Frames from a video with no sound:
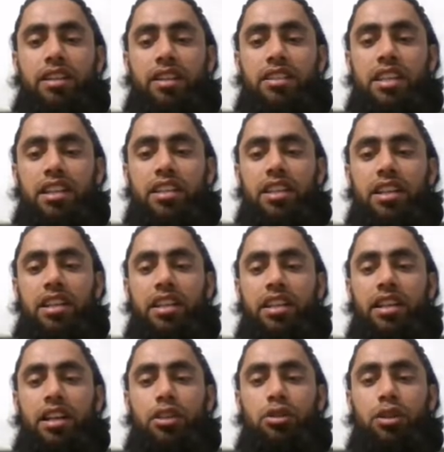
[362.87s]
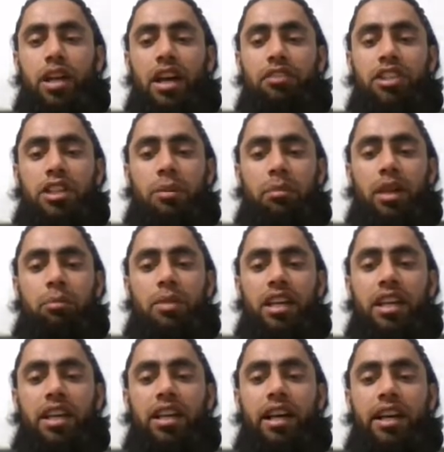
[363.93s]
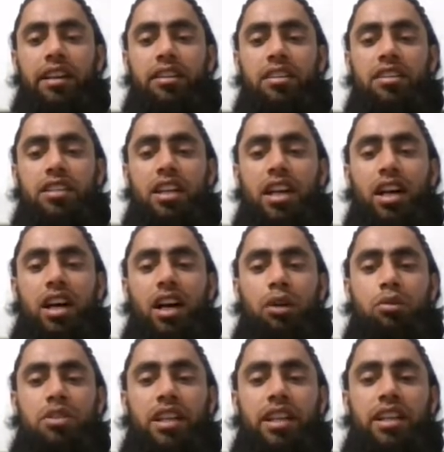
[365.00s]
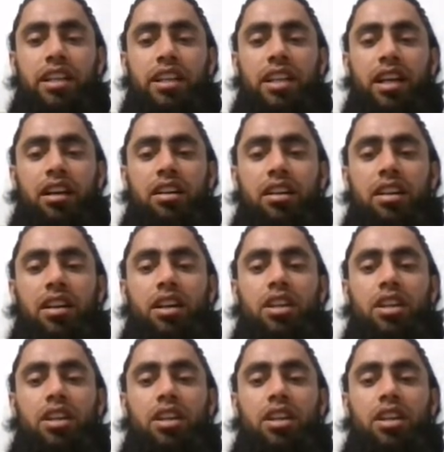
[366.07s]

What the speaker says: transaction in India should have shipping billing address outside India.